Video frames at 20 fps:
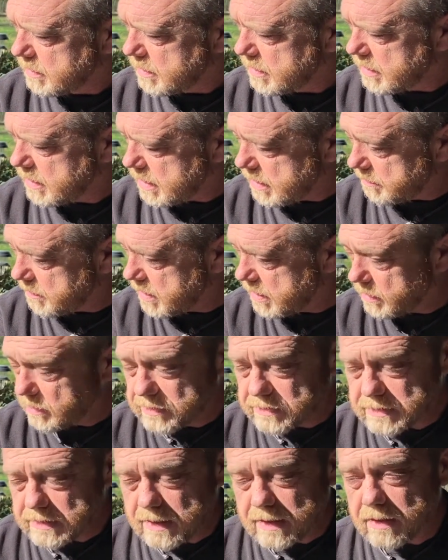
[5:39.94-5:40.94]
And I'm not
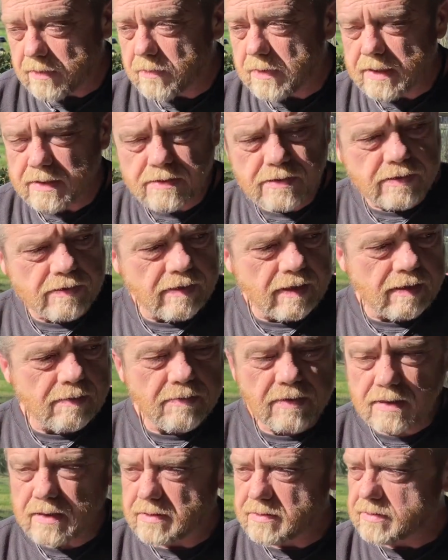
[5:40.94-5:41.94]
using any windscreen
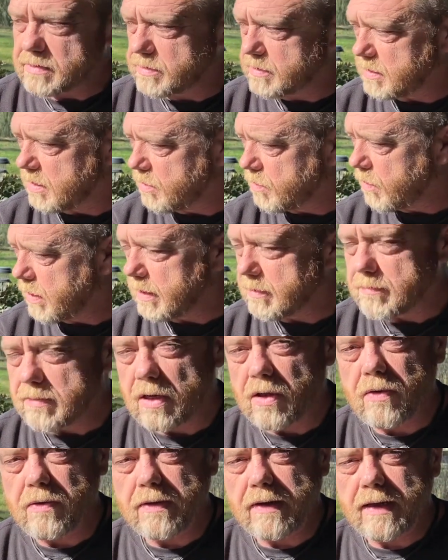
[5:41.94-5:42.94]
because there's no wind
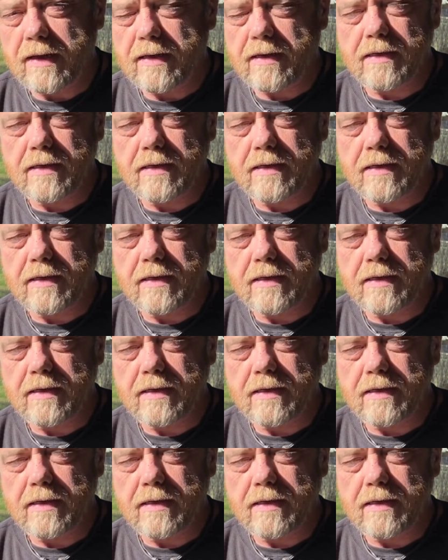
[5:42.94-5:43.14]
blowing out